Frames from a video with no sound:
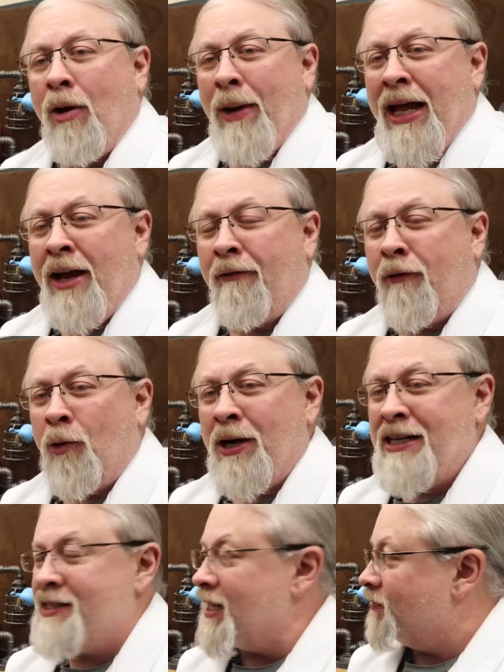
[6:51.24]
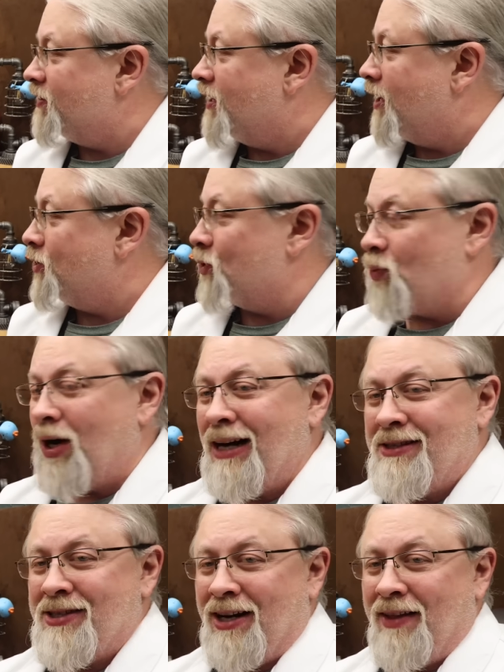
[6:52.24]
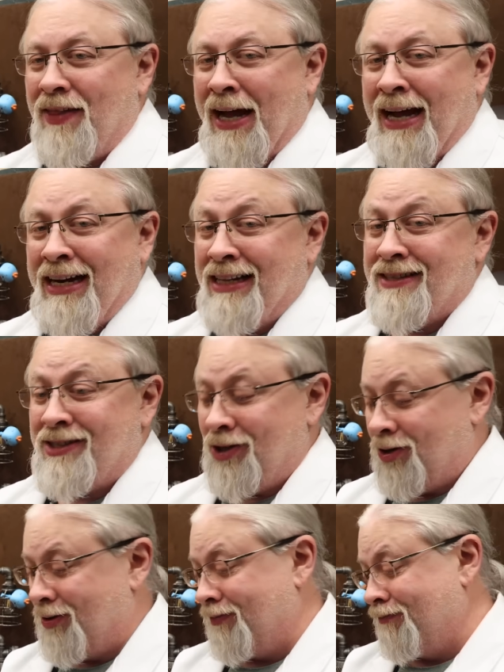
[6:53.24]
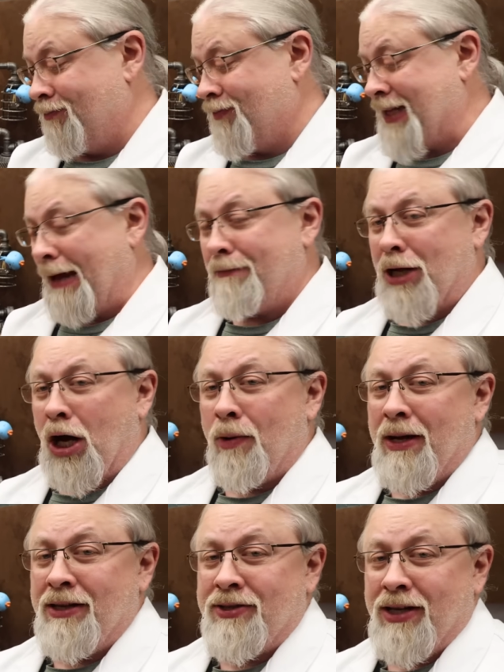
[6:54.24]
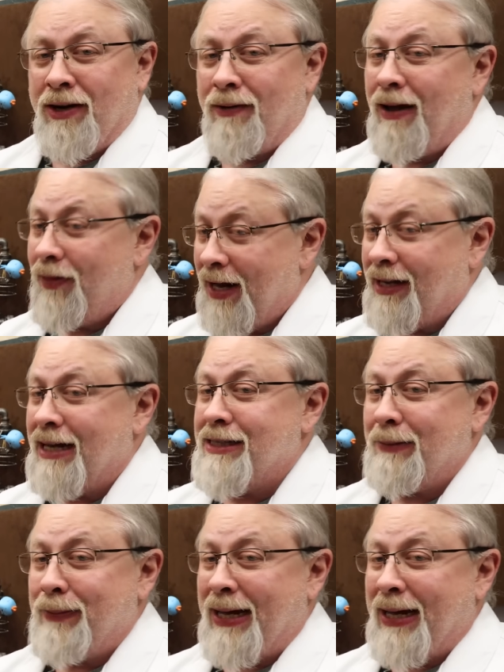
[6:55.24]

Well, we hit 4,700 watts on that, and it's still kept going, so I think that's a